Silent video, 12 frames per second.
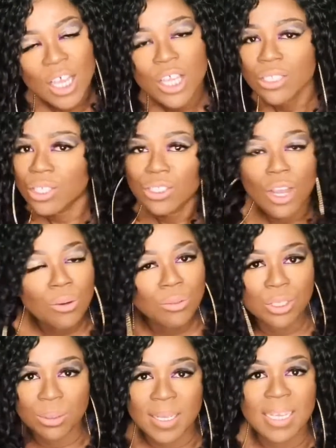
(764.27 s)
So don't
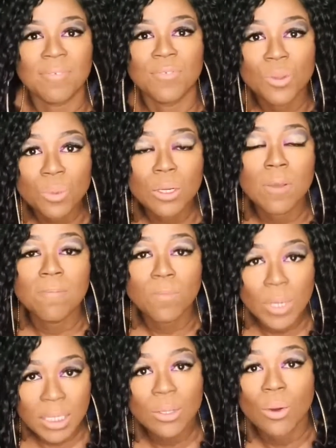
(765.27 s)
do it. If you want to
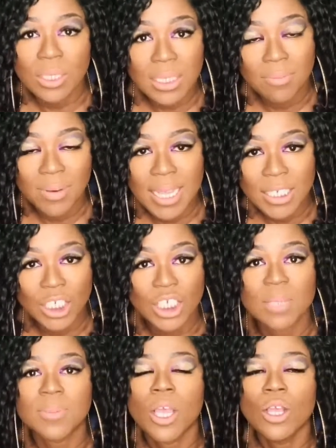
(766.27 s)
avoid toxic relationships,